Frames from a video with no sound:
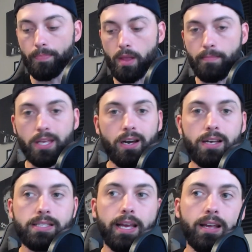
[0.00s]

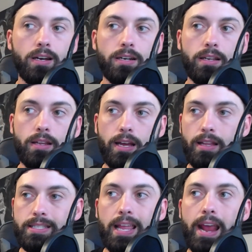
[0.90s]
Because like
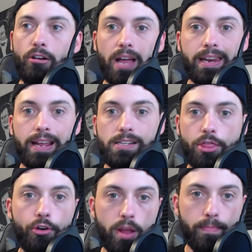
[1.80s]
say an airline needs
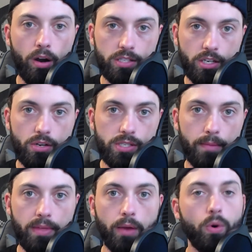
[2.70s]
30 parts to do
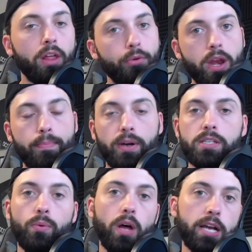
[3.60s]
something, well, a 3D
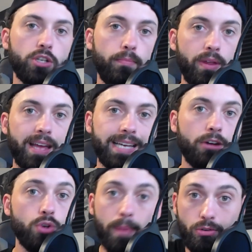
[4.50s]
printer will actually bring that
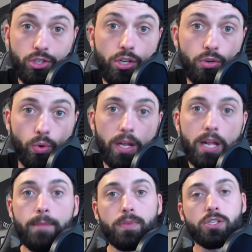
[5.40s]
down to about 2.
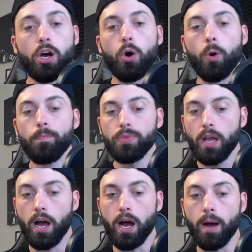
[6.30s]
So
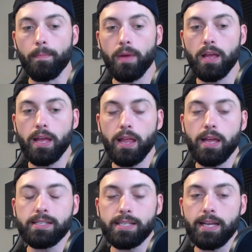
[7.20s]

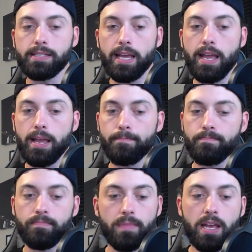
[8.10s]
this
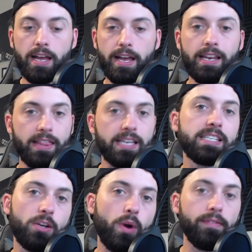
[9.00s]

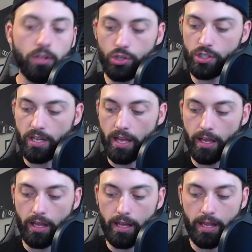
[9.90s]
is a
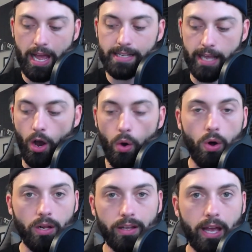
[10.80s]
revolution as a
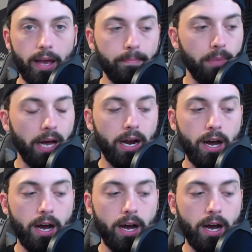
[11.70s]
whole, okay? But